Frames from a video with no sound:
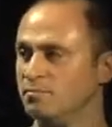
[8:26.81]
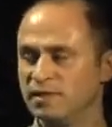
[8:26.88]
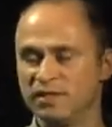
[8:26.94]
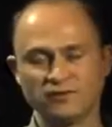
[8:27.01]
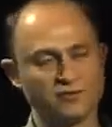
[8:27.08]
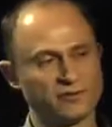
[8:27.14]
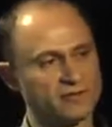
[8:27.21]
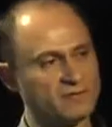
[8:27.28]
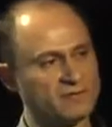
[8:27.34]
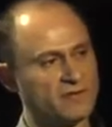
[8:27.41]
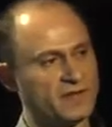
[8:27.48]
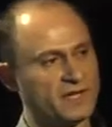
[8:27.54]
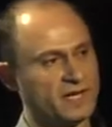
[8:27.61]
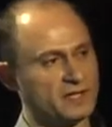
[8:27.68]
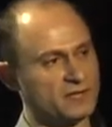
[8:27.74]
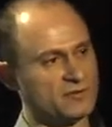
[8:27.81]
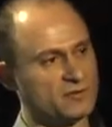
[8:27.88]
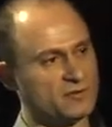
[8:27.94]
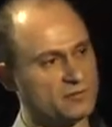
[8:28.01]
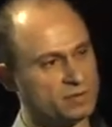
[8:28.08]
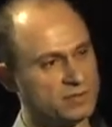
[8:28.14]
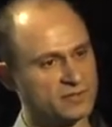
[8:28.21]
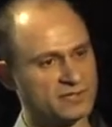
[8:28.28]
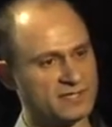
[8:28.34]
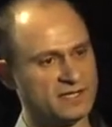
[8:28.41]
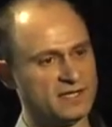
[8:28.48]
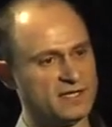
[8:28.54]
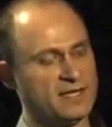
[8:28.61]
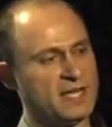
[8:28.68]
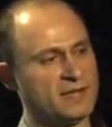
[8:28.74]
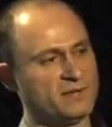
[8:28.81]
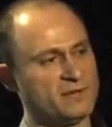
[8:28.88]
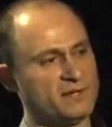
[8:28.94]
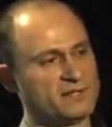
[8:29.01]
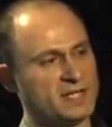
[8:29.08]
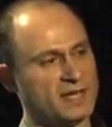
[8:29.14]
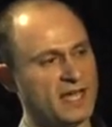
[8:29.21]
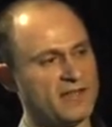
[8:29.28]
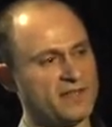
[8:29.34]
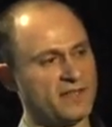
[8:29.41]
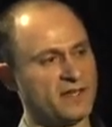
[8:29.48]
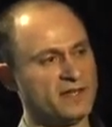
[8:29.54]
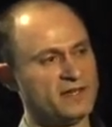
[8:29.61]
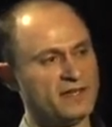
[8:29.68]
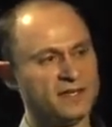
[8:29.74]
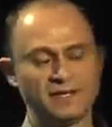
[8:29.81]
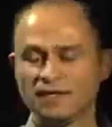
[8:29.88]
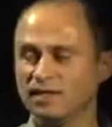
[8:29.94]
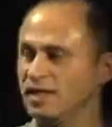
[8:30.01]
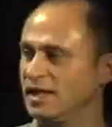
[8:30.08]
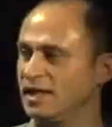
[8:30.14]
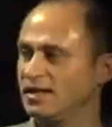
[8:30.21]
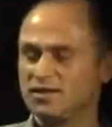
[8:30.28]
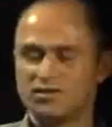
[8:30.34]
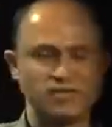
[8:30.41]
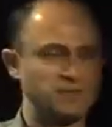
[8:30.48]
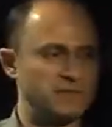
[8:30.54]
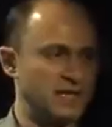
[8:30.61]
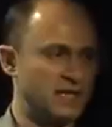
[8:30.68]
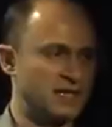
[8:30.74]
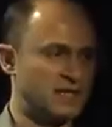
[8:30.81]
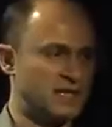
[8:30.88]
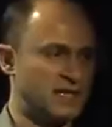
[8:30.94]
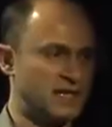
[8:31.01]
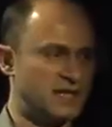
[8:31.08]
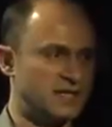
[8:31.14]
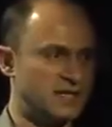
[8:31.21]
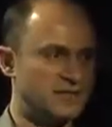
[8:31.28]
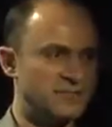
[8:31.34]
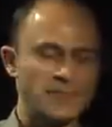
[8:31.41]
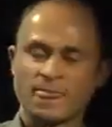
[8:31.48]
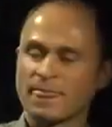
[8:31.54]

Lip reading: built, configured and all plugged in and networked together in a shipping container.